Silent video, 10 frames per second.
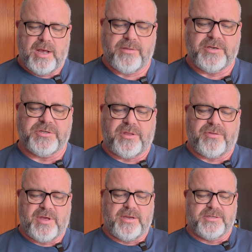these are the
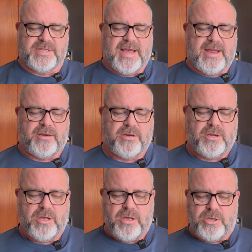things that
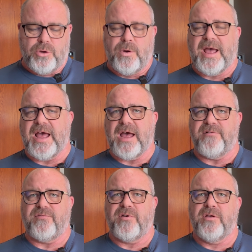you
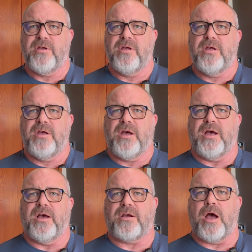have
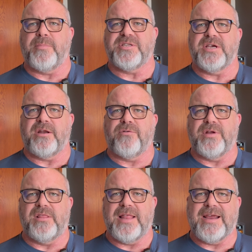compensated
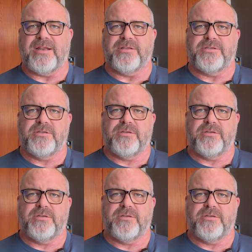related